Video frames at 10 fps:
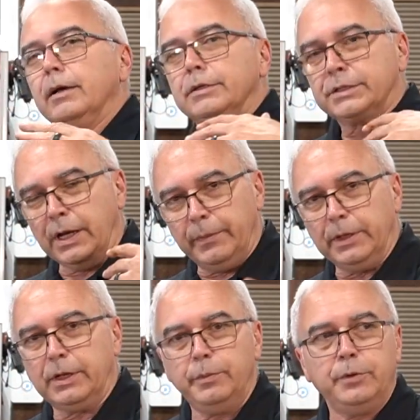some of the
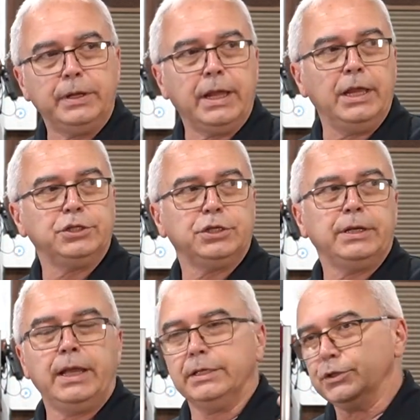communication
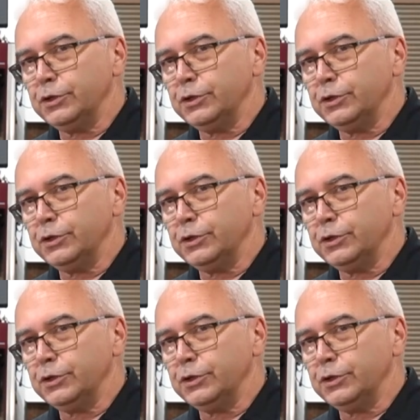as